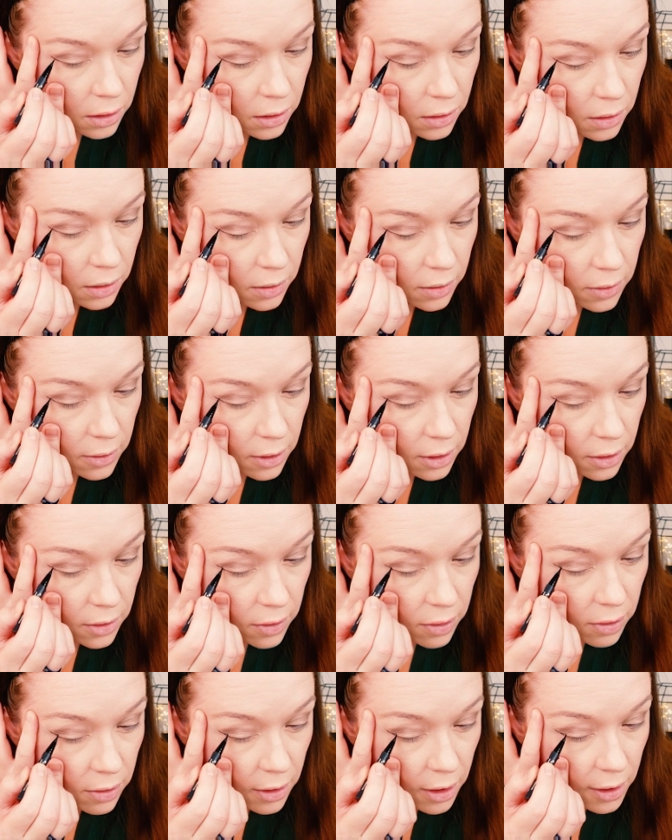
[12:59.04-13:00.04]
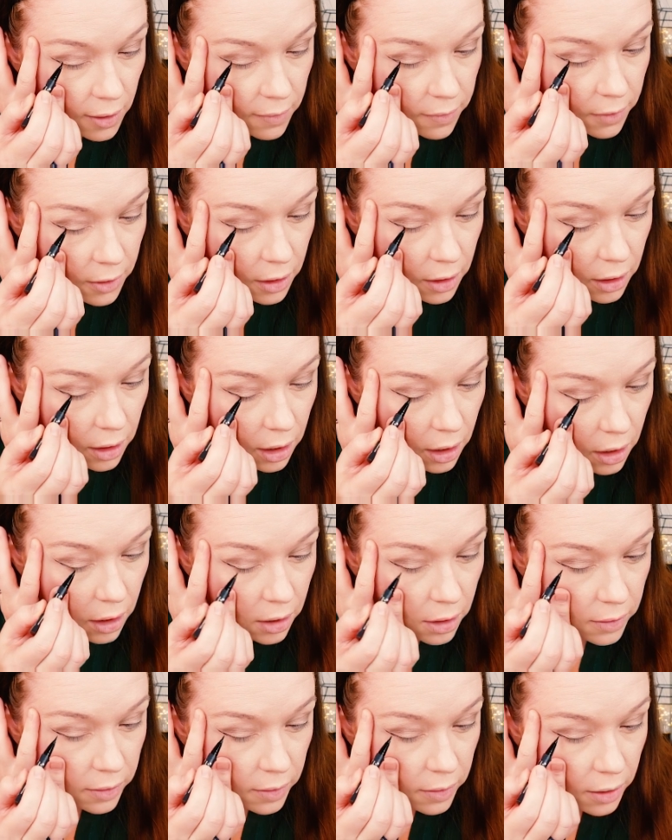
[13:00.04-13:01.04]
That side is definitely
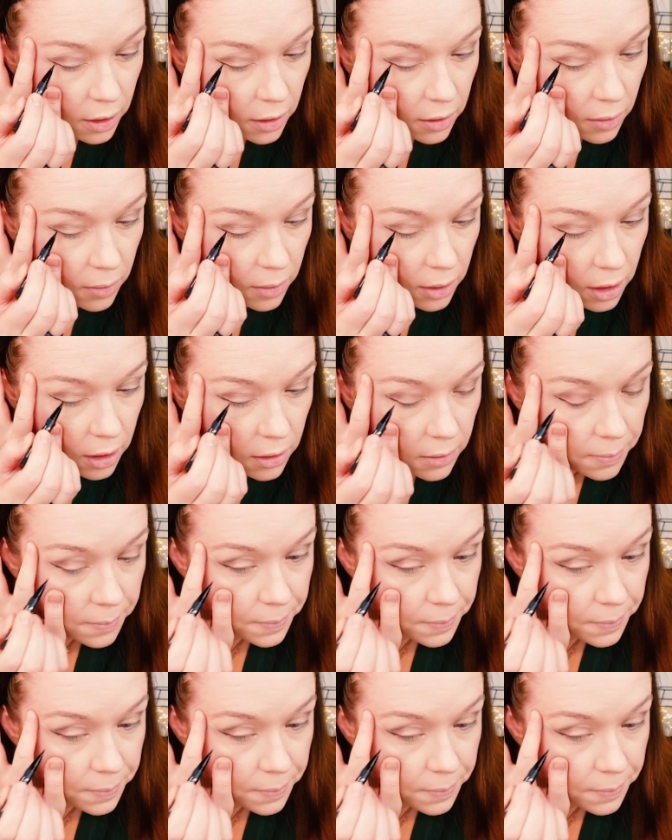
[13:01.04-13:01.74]
longer than the other one.